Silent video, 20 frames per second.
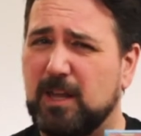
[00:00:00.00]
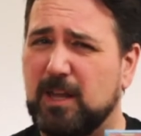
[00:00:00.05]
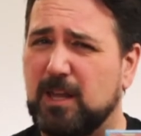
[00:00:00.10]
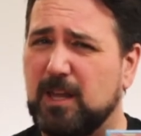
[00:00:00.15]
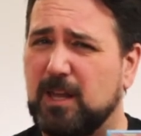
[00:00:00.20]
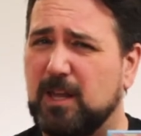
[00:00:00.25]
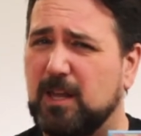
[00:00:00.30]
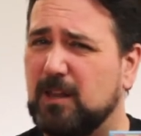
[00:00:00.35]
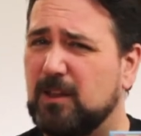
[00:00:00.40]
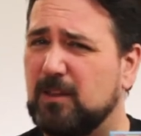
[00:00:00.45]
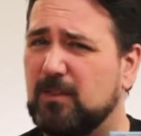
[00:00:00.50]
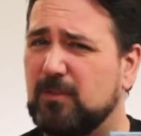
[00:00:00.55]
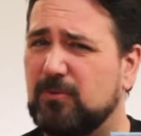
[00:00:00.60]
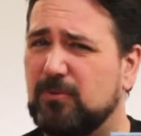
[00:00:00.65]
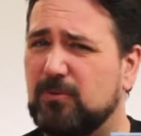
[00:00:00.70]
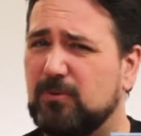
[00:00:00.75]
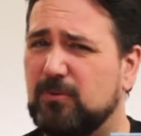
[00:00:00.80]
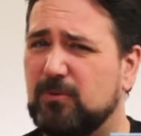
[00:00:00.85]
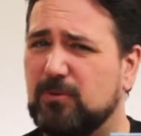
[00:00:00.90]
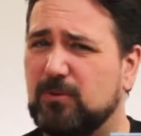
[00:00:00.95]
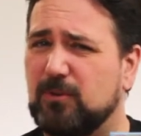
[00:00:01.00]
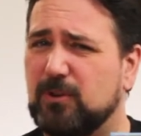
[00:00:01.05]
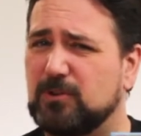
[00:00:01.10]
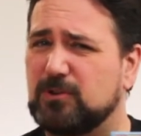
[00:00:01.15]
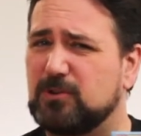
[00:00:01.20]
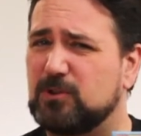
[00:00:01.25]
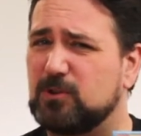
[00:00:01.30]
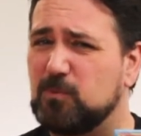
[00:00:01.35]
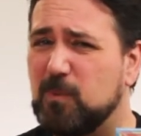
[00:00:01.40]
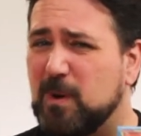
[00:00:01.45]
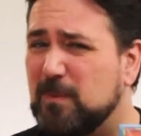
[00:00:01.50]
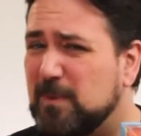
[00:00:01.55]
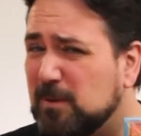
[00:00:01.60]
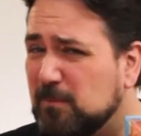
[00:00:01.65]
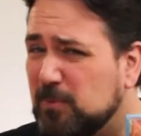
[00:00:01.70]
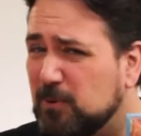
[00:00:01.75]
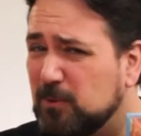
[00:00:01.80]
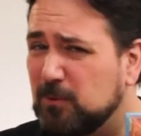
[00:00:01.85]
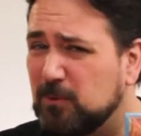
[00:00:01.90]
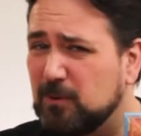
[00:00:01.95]
in the
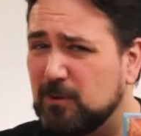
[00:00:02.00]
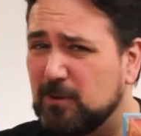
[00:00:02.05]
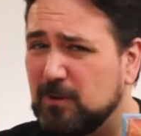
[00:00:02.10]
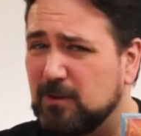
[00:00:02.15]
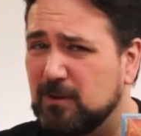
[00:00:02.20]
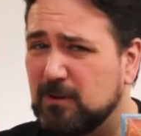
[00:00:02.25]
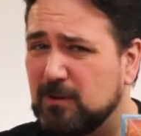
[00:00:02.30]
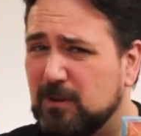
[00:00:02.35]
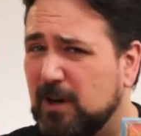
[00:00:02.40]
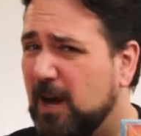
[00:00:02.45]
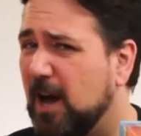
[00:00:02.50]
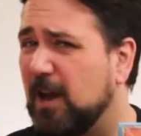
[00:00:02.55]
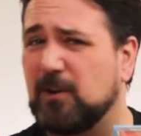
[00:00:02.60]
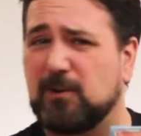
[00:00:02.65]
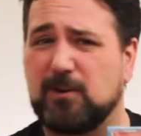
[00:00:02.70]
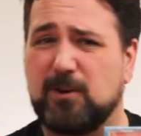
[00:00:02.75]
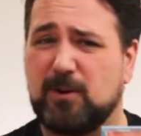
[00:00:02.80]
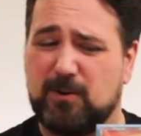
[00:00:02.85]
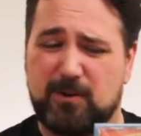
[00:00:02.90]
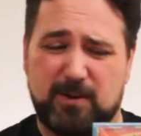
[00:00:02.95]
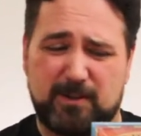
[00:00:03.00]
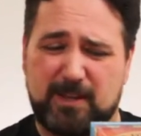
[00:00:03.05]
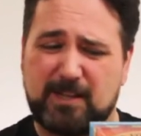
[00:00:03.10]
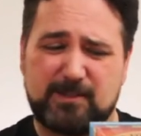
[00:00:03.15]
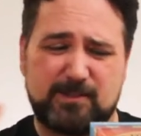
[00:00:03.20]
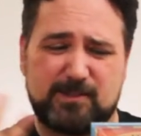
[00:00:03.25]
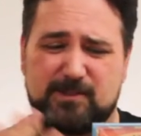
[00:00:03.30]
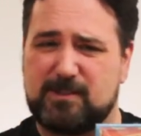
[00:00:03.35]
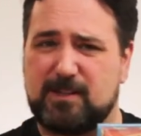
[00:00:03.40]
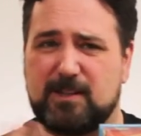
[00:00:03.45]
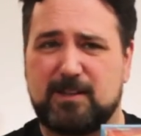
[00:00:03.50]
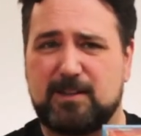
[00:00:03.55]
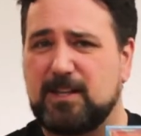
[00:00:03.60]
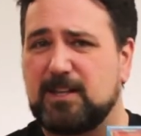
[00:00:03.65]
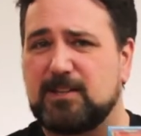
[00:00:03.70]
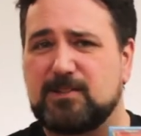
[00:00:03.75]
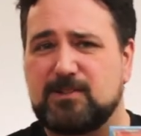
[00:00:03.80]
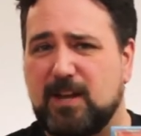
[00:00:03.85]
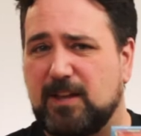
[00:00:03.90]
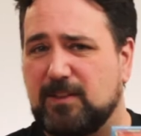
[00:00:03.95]
swimming pool? I don't know. That's the
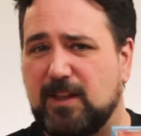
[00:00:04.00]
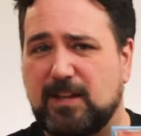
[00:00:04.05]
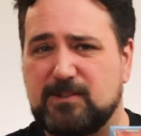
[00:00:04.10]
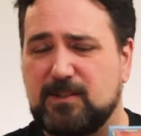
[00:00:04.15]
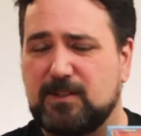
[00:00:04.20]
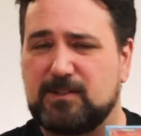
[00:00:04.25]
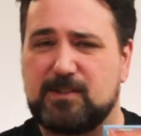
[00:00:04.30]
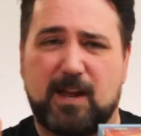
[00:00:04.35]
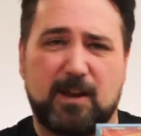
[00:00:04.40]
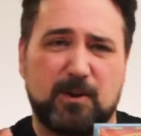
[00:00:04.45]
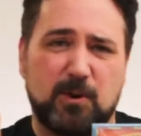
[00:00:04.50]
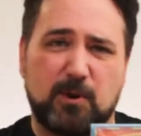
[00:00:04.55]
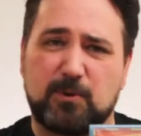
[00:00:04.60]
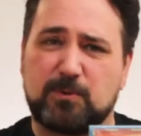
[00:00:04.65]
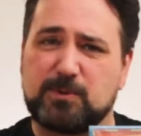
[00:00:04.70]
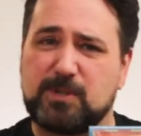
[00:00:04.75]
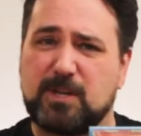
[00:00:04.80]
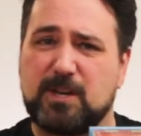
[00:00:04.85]
extent. That's the extent. I know there was a